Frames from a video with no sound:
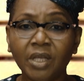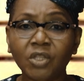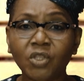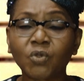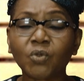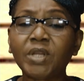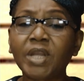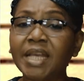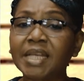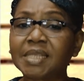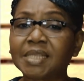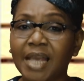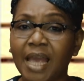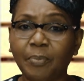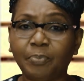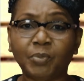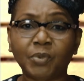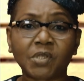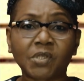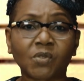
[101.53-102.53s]
Today's
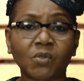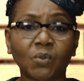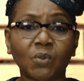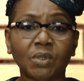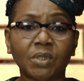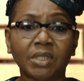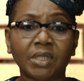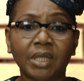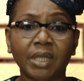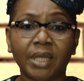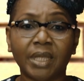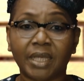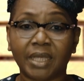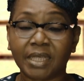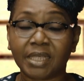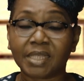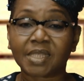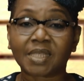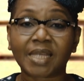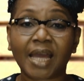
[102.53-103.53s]
episode
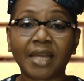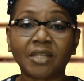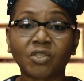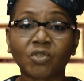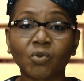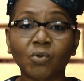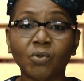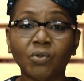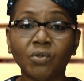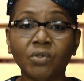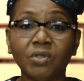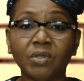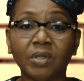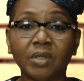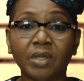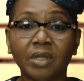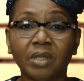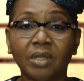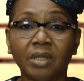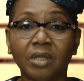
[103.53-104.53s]
is titled
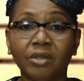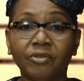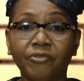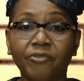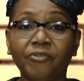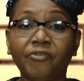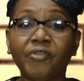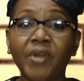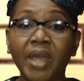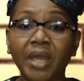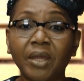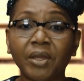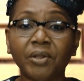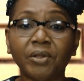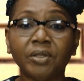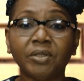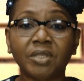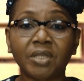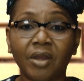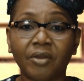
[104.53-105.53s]

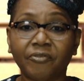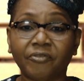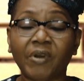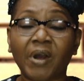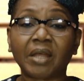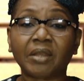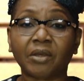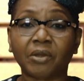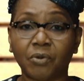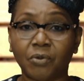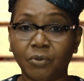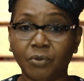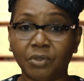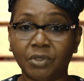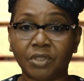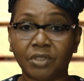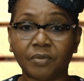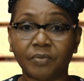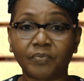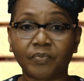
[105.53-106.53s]
Failed
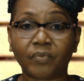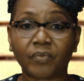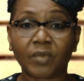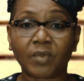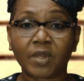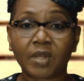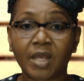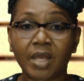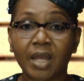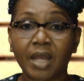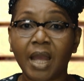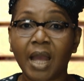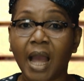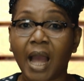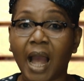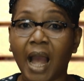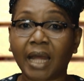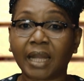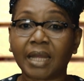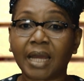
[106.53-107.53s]
fatherhood.
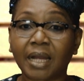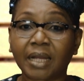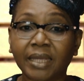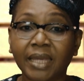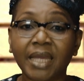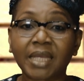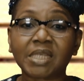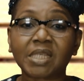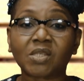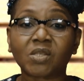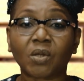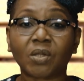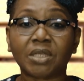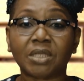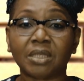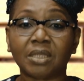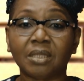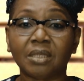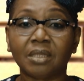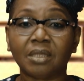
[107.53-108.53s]
And our case
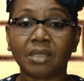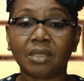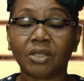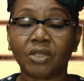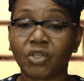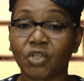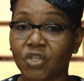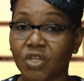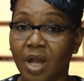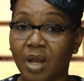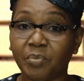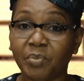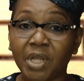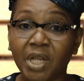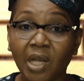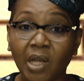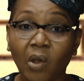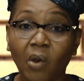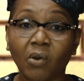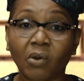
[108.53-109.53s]
study shall be
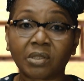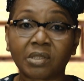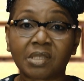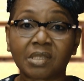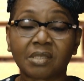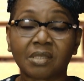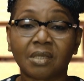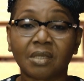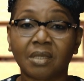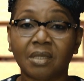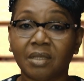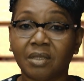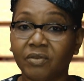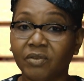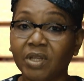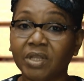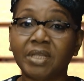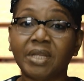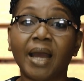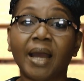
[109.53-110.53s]
Lot,
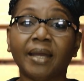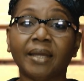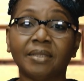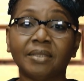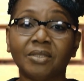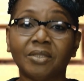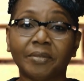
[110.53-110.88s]
the dad.